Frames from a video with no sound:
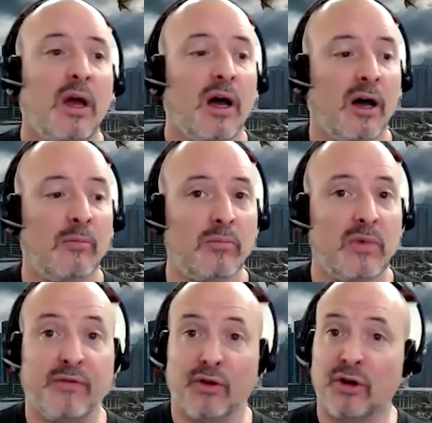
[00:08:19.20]
Um,
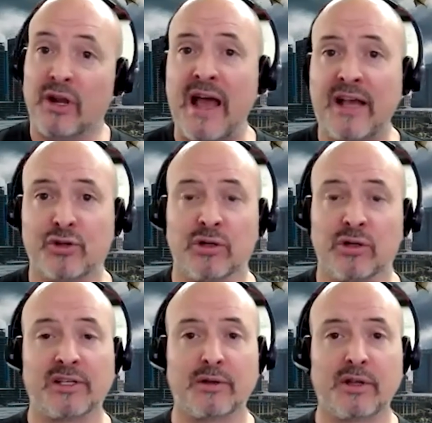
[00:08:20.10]
if you're a national
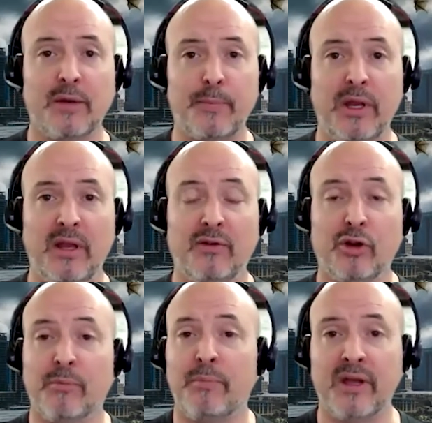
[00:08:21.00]
cus- company,
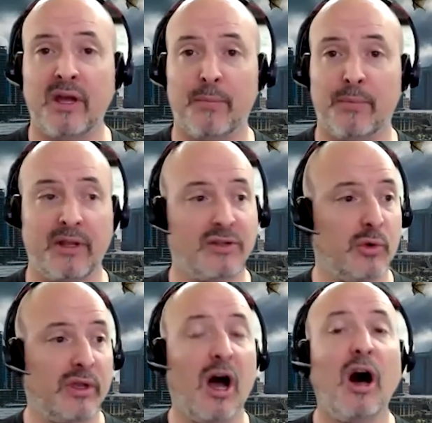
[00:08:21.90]
you're a big company that's
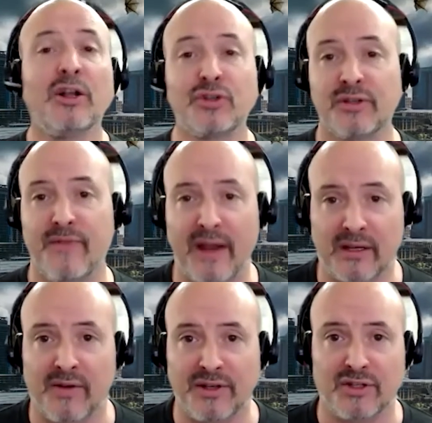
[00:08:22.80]
doing hundreds of
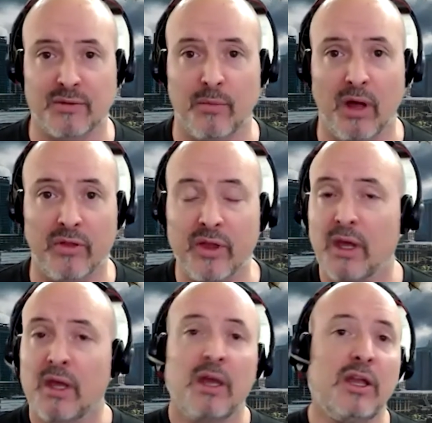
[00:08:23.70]
activations a month,
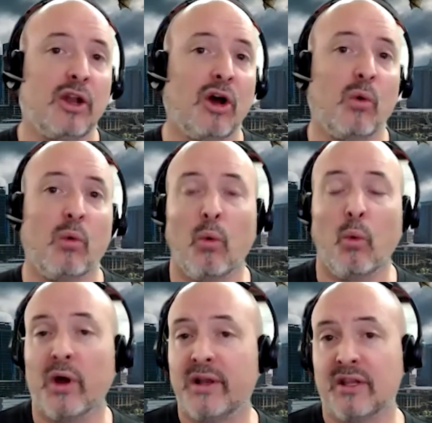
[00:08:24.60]
you know,
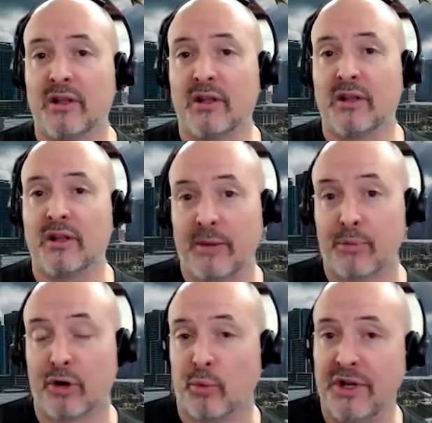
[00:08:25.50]
what is it looking like
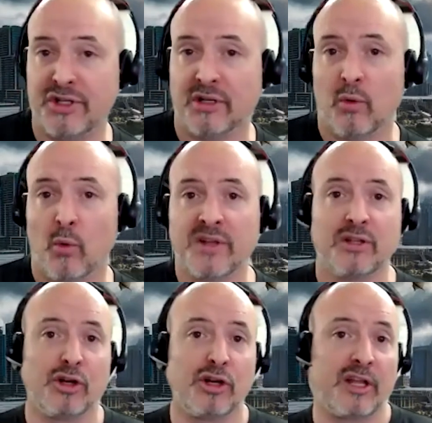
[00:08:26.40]
per region? What is it
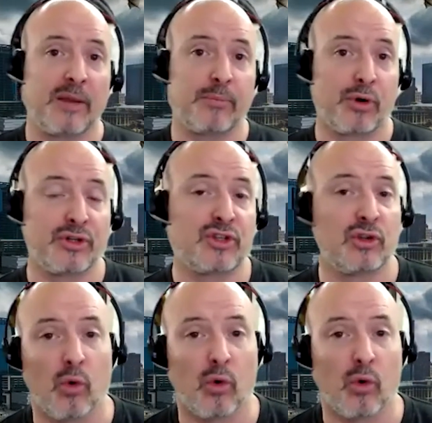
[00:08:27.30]
looking like per
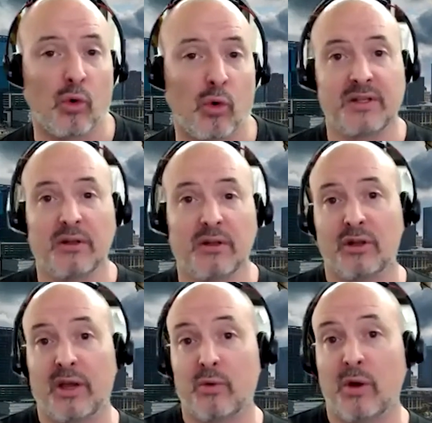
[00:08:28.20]
store? What is it looking
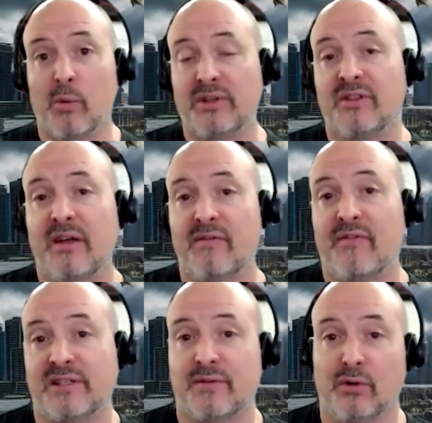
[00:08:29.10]
like when I went to that
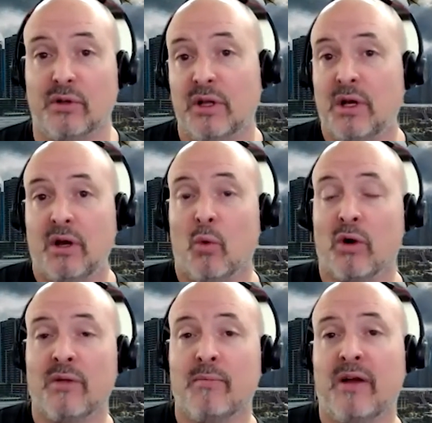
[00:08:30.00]
festival?
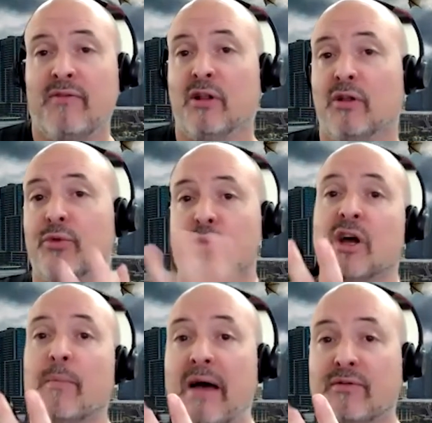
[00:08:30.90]
Where did my follow through
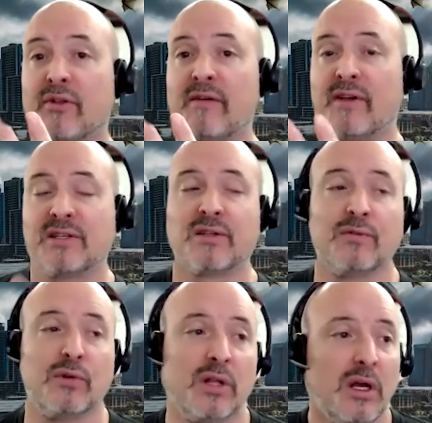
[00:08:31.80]
come after that
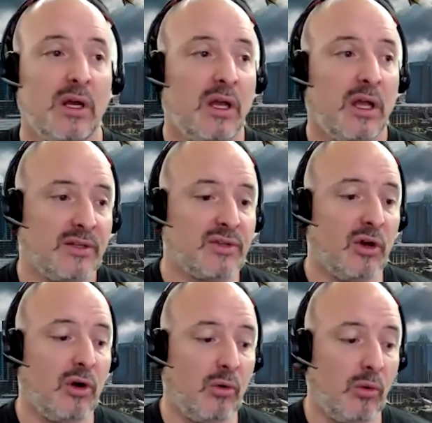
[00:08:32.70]
festival? And
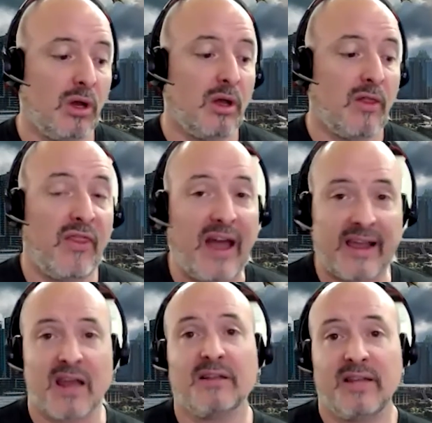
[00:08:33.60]
so that
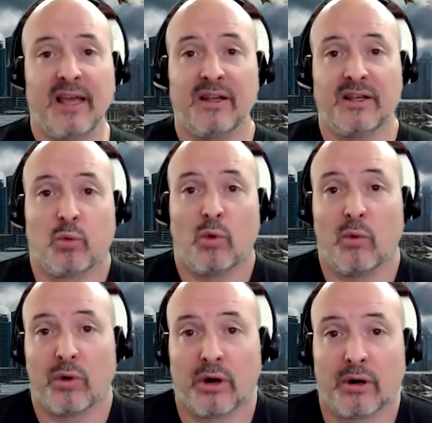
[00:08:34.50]
kind of data is what
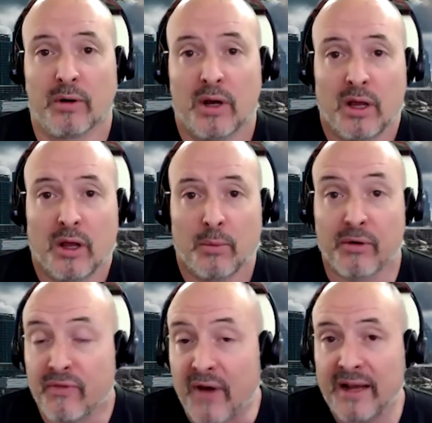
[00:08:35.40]
we're
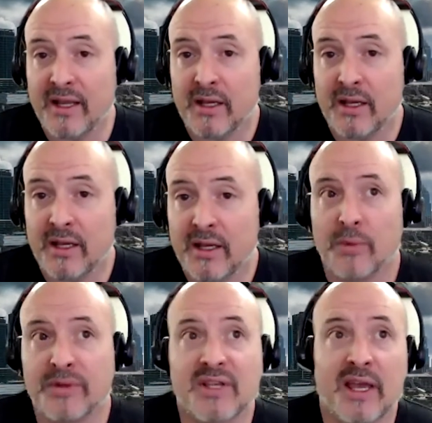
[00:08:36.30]
providing, I
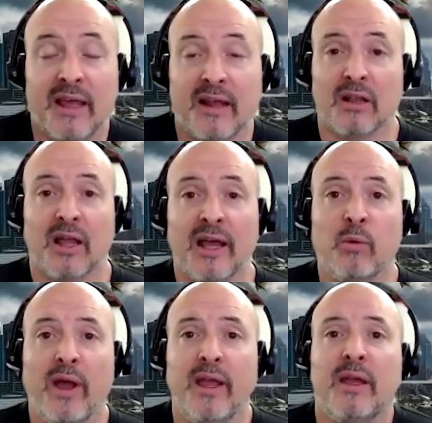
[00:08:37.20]
would say, in a light
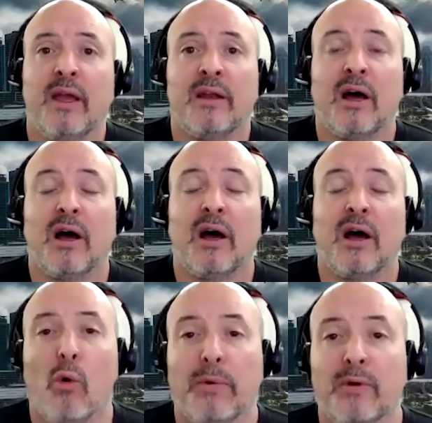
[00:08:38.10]
way, and
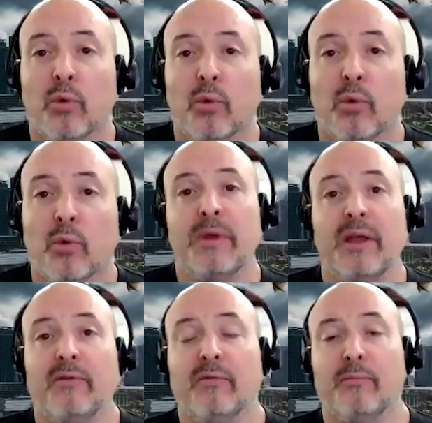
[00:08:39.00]
hoping we're going to
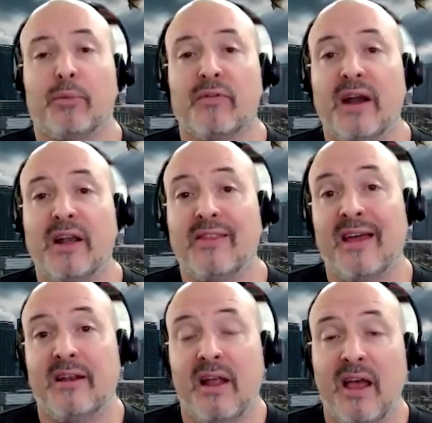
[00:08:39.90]
be providing
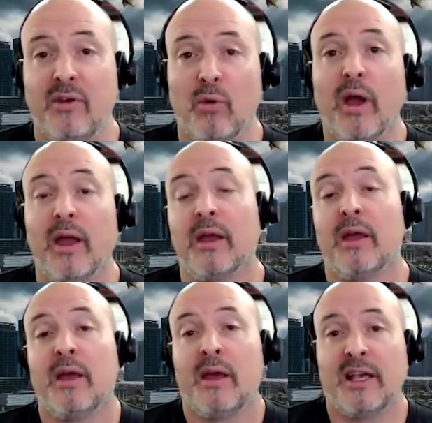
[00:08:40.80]
that in a heavy way
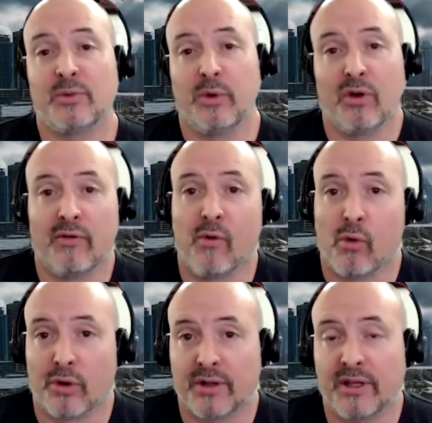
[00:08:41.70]
as we go
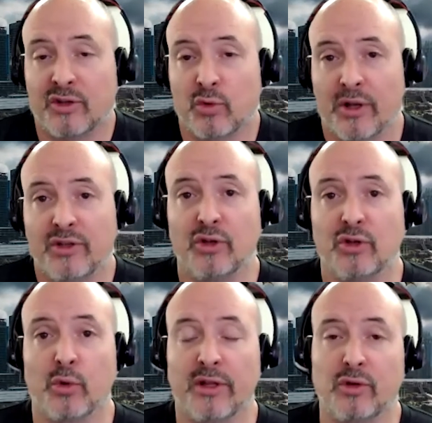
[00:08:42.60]
forward in twenty
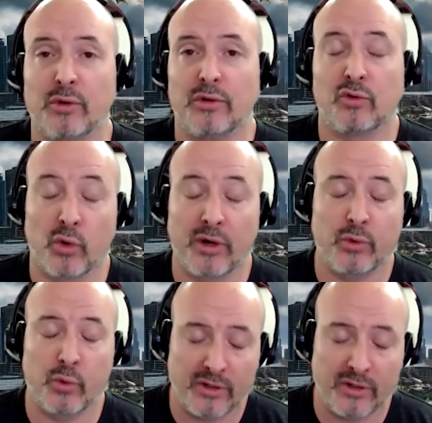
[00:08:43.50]
twenty-two and